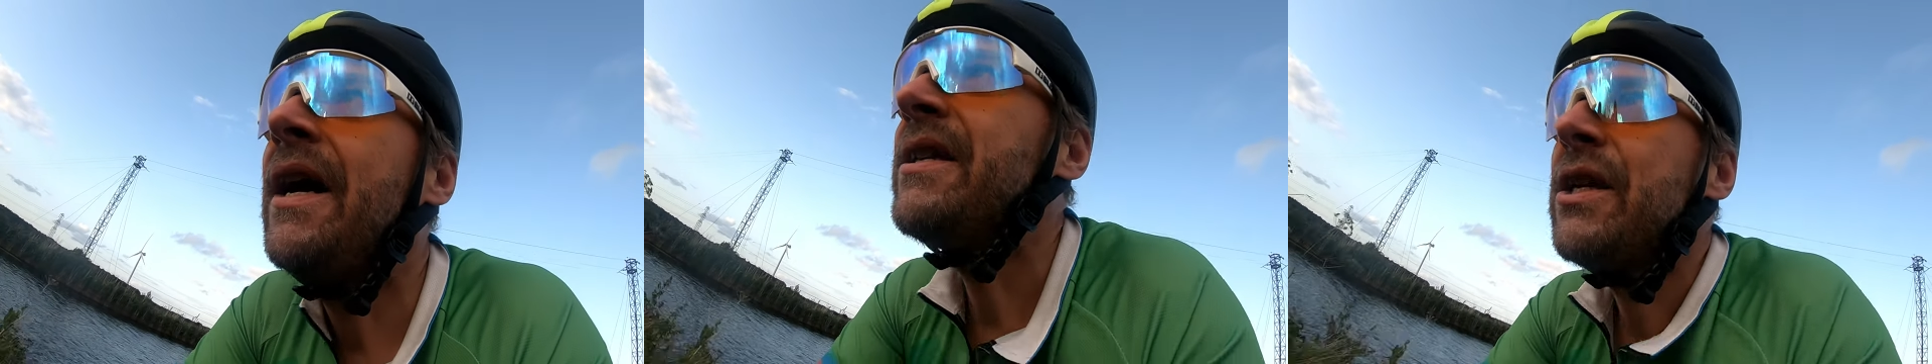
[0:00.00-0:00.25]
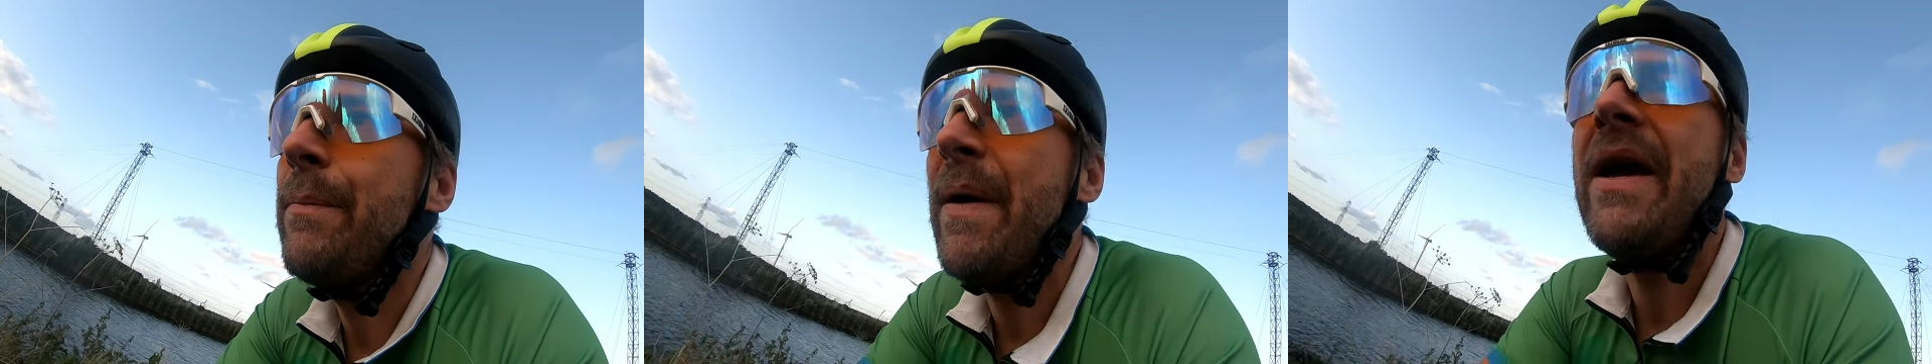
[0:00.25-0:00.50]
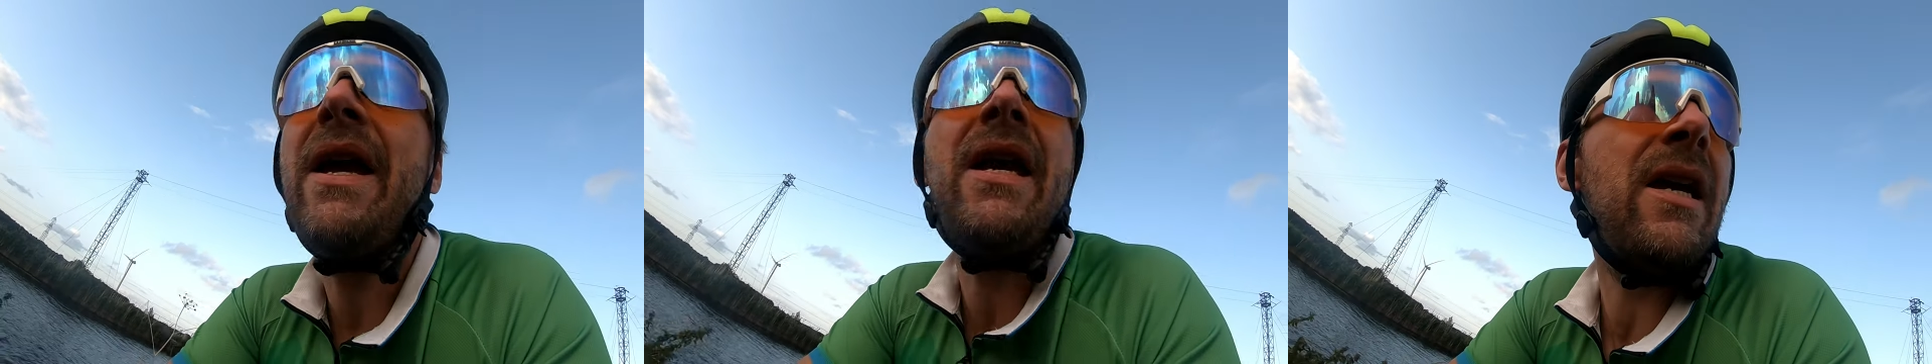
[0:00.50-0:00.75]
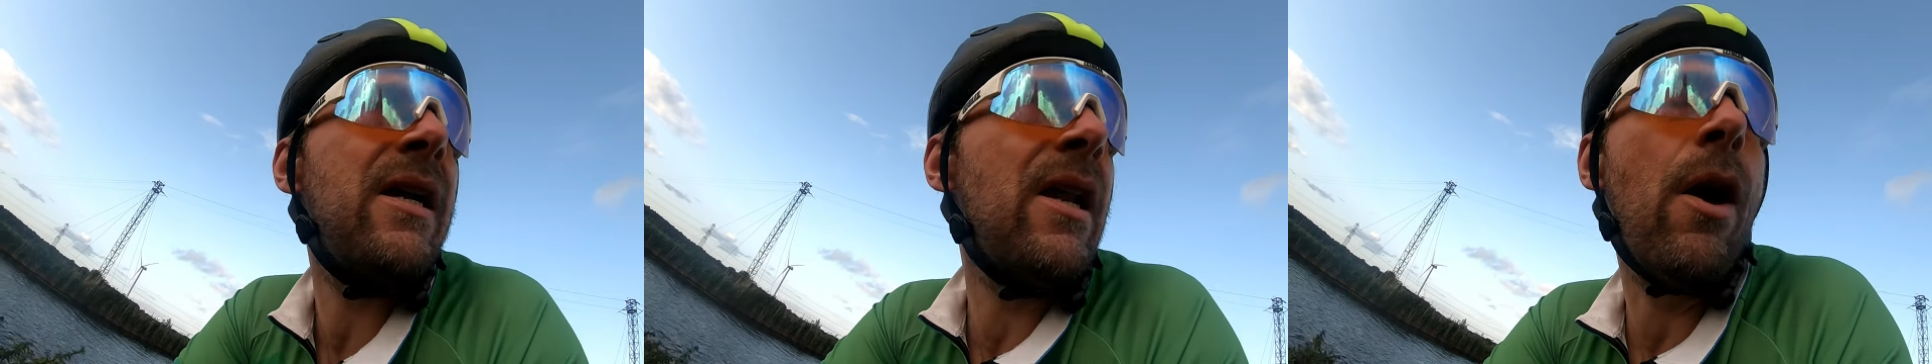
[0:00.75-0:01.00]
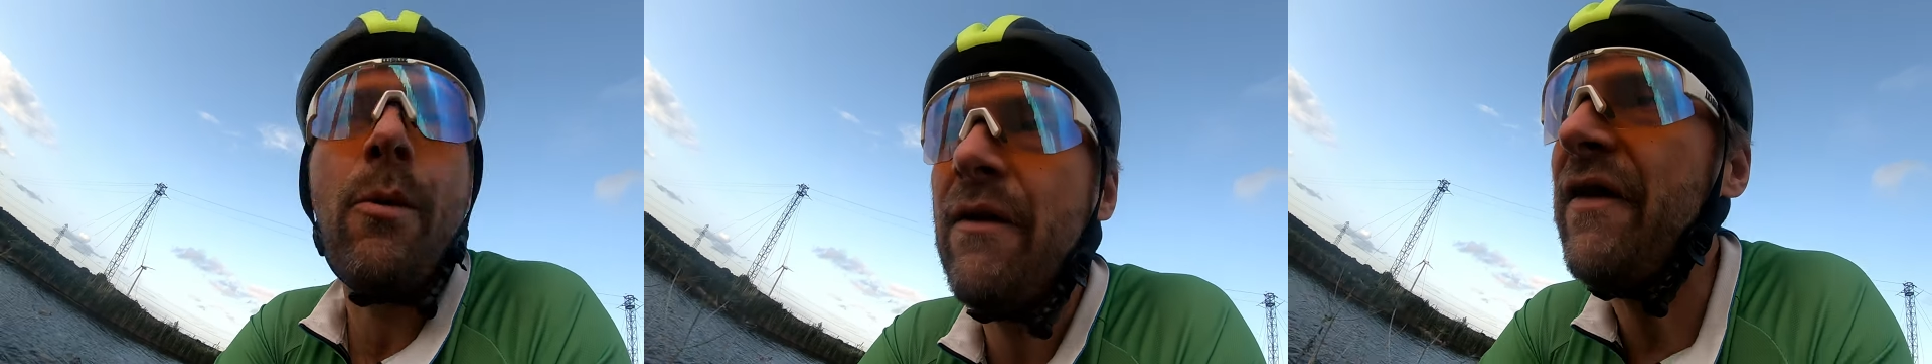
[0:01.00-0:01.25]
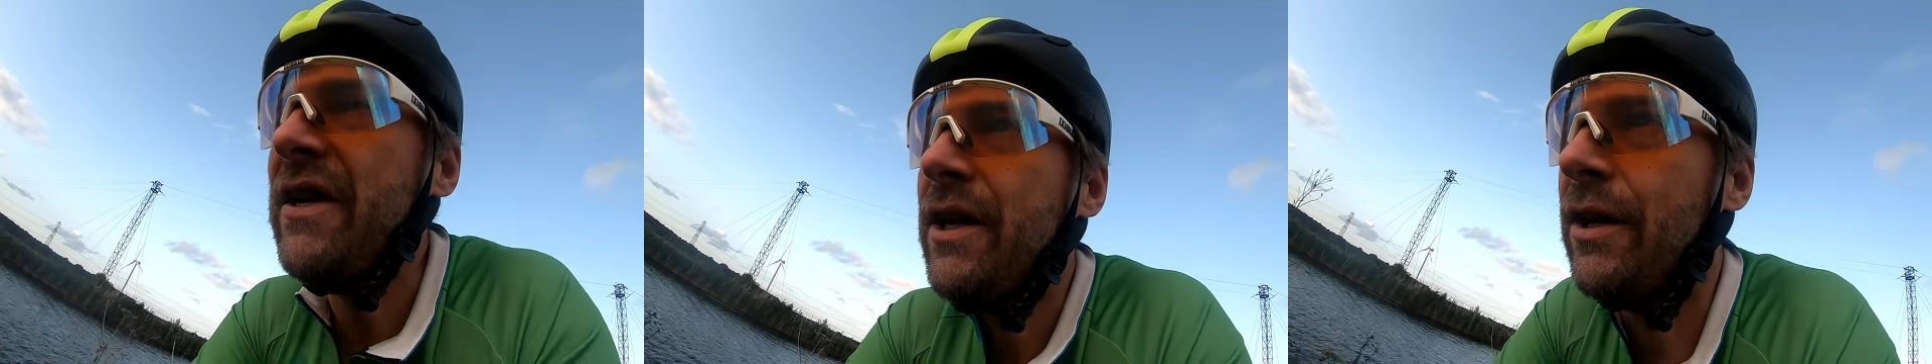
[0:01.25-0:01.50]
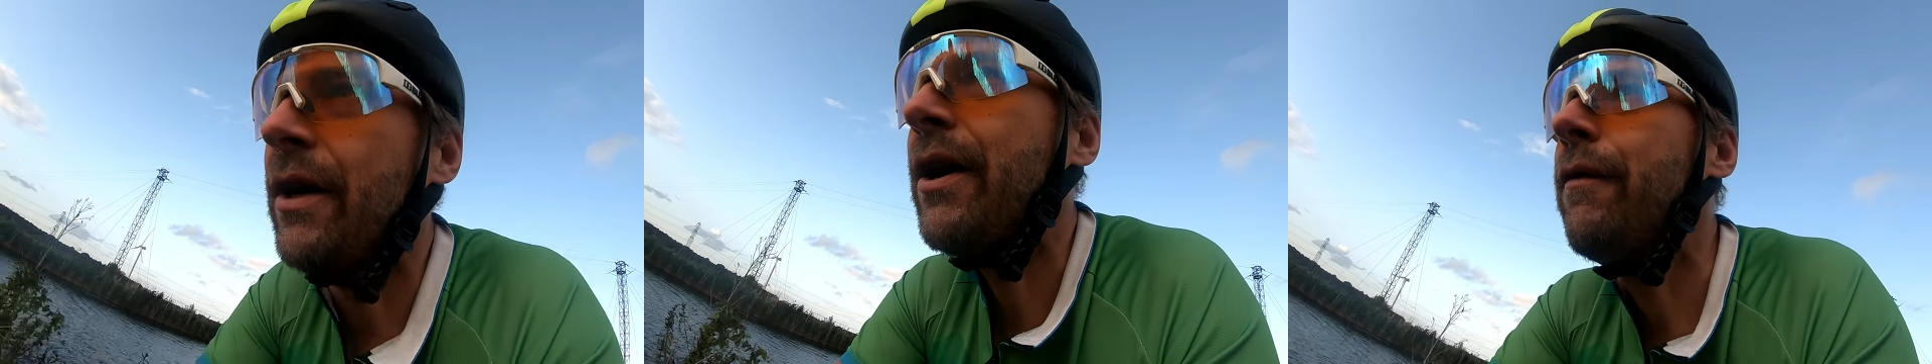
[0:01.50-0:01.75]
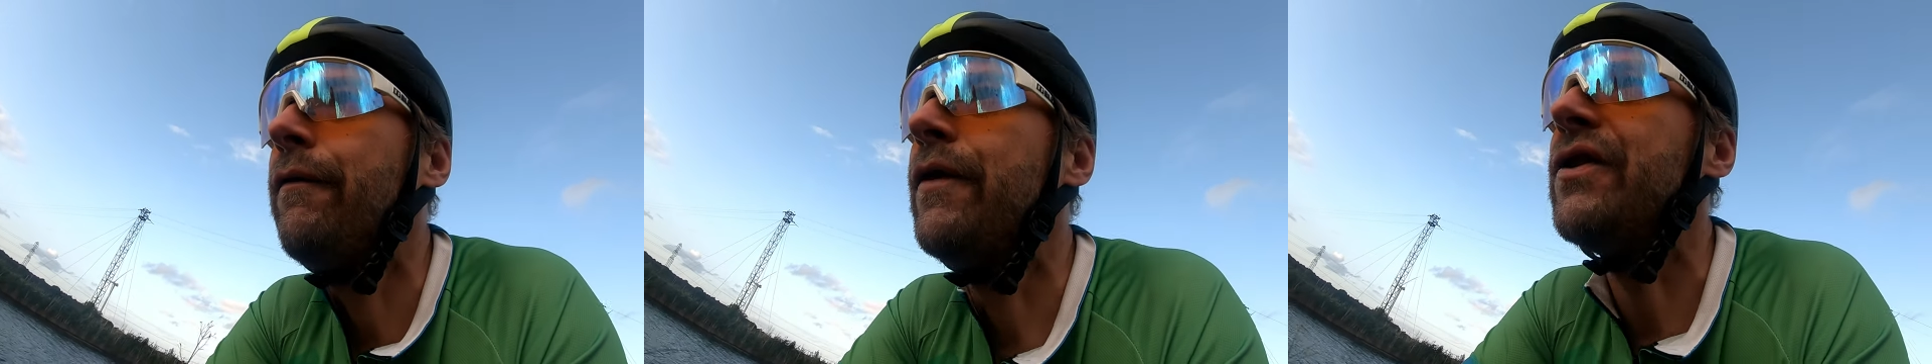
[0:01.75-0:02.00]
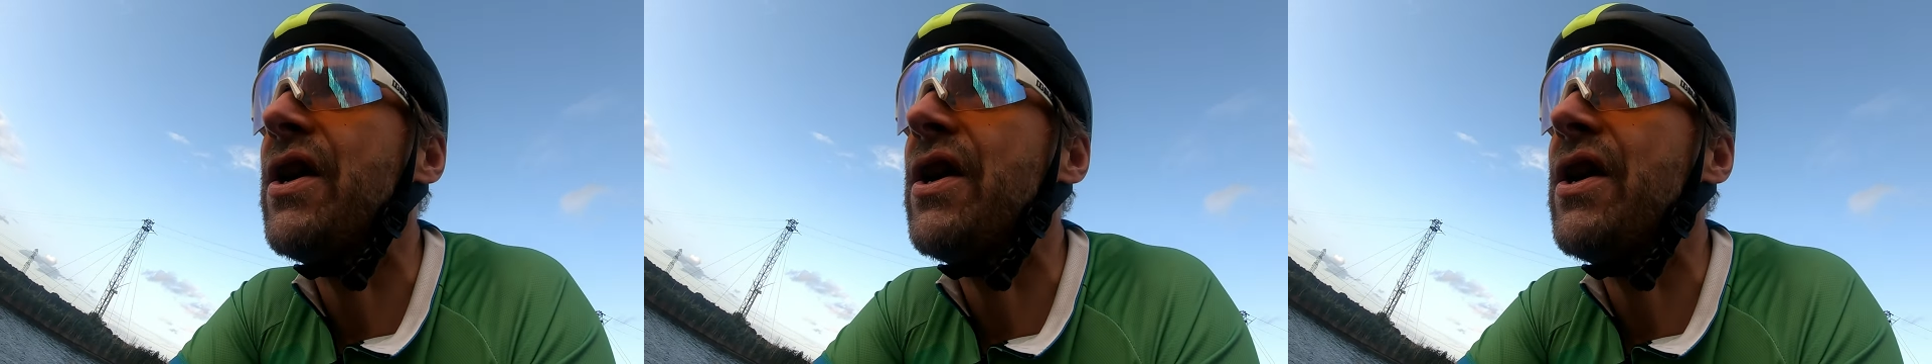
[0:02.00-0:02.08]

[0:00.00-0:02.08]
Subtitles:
to be, you know, within your comfort